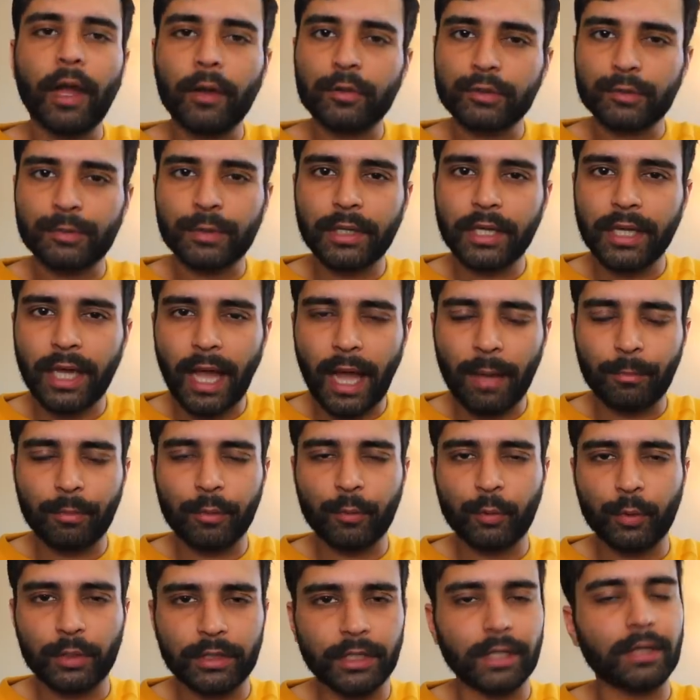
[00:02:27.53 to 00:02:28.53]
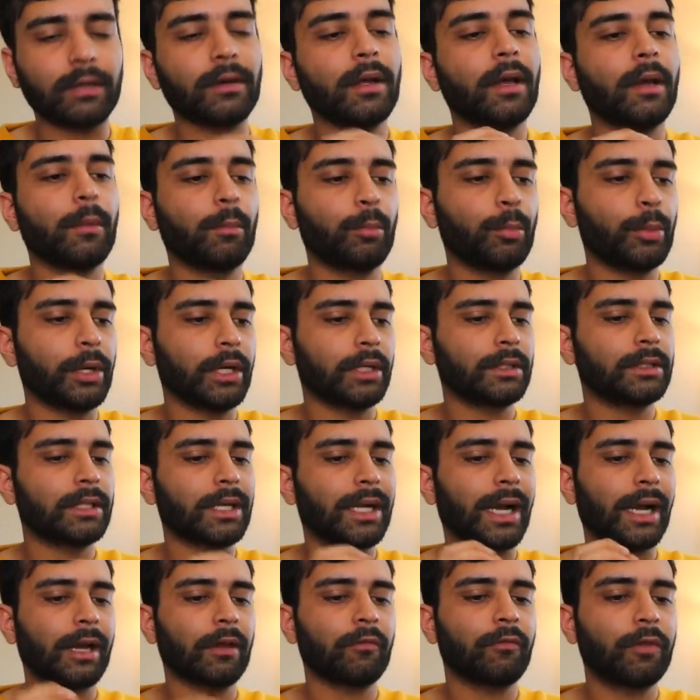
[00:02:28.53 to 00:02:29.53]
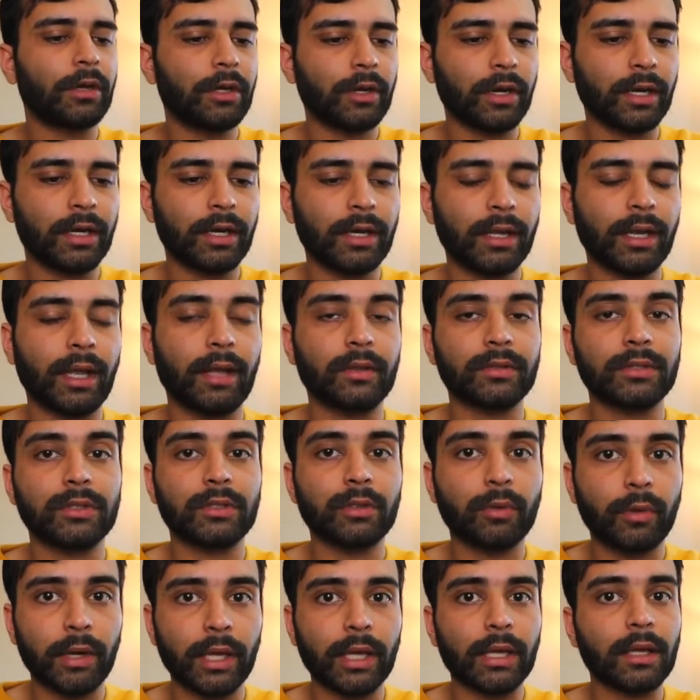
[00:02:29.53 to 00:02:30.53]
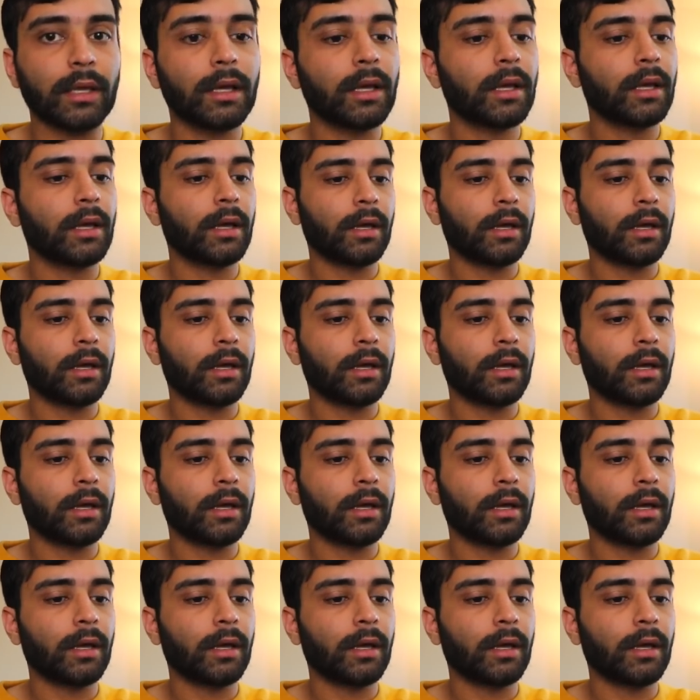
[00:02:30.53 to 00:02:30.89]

I was pretty happy with it but the kind of video editing I was doing